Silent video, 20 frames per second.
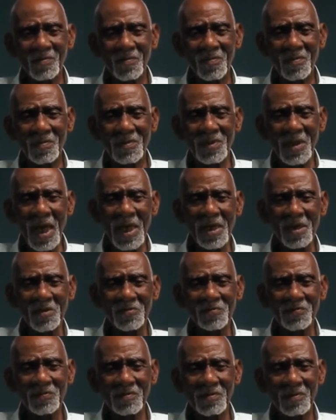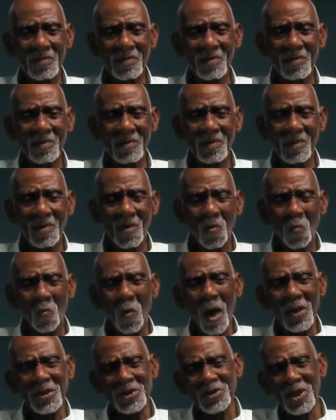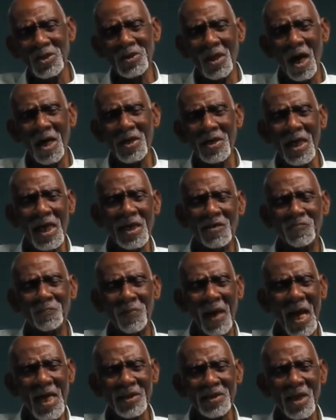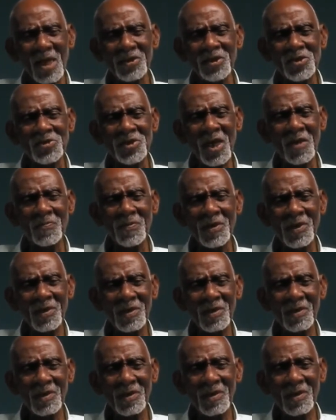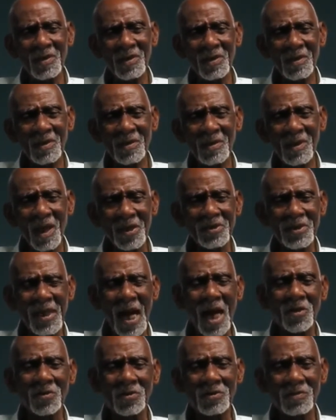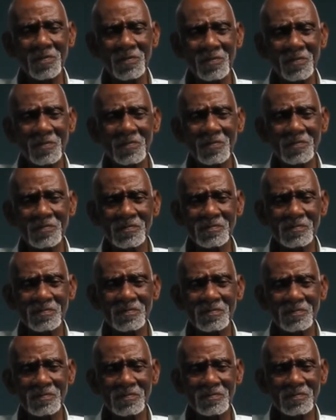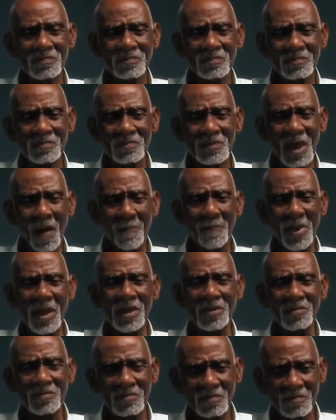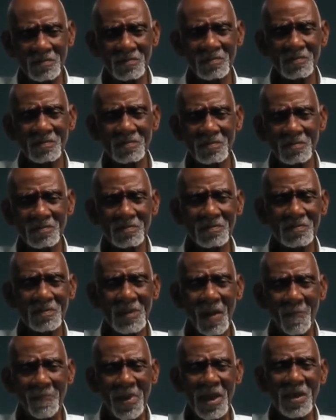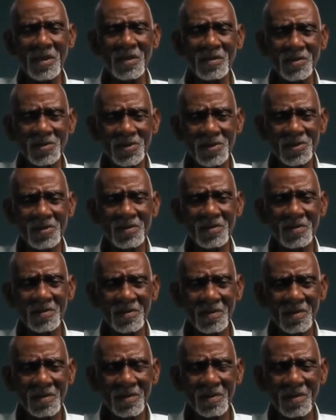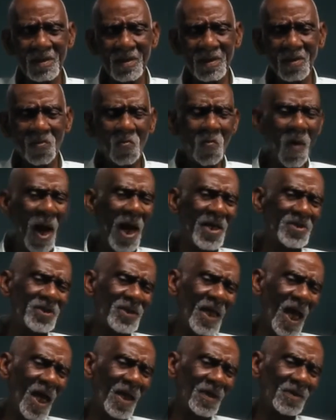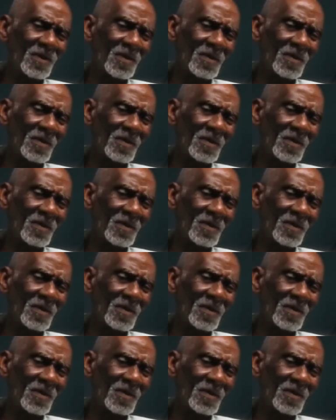non-native. What is a non-native plant, Dr. Sebi? A carrot, a beet, a beans. Why is that?